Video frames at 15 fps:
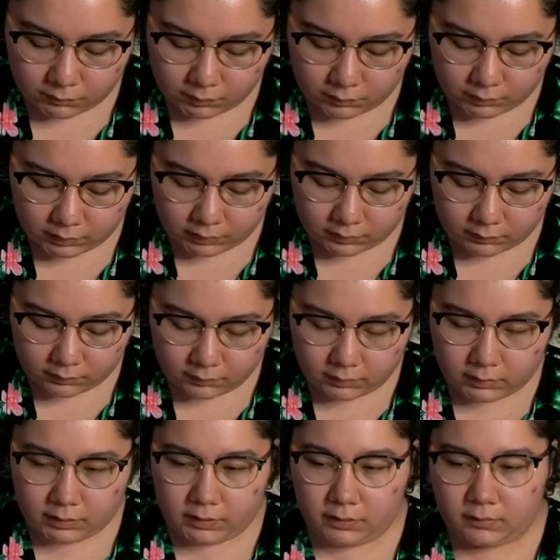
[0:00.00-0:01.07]
Okay,
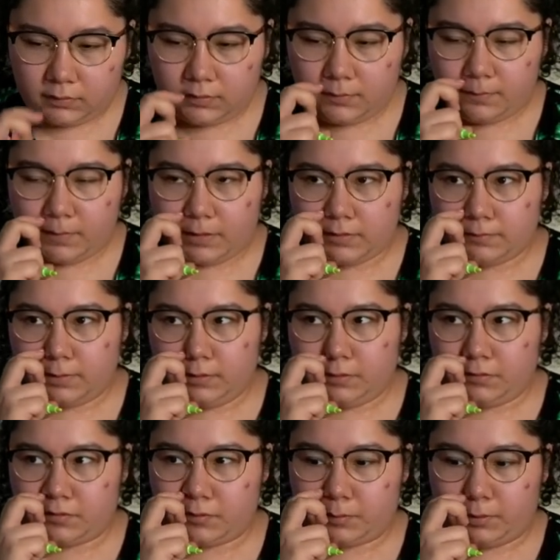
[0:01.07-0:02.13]
I think the best way to
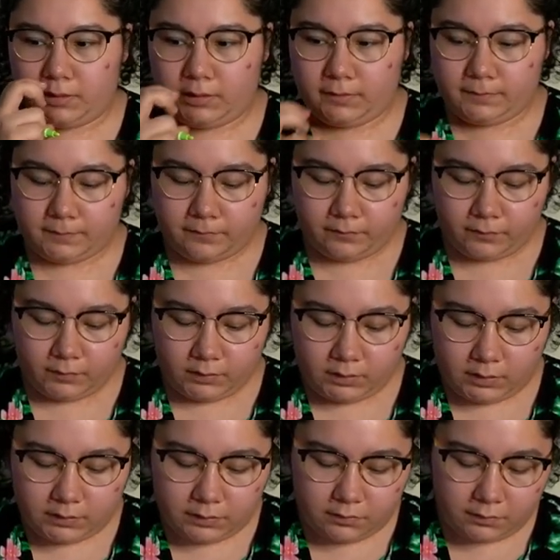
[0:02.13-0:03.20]
explain it
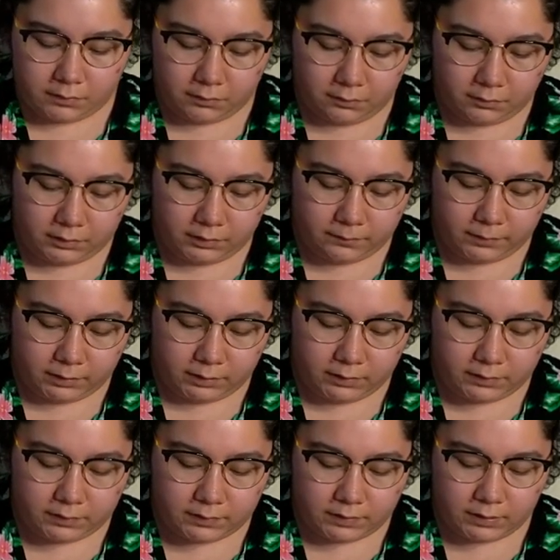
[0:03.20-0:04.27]
is you can only really
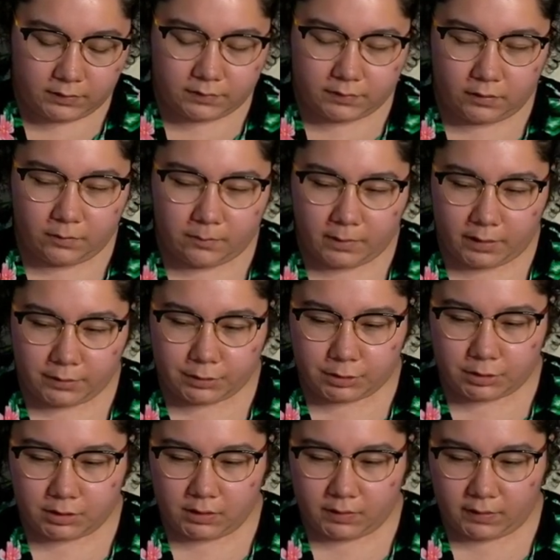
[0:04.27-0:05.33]
see so
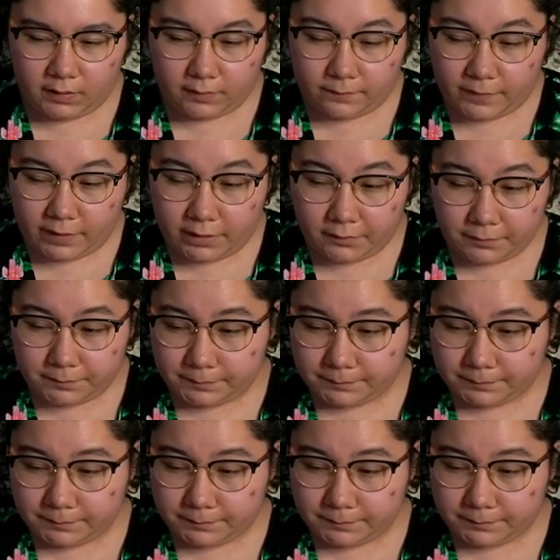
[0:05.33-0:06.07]
much in, like, a video.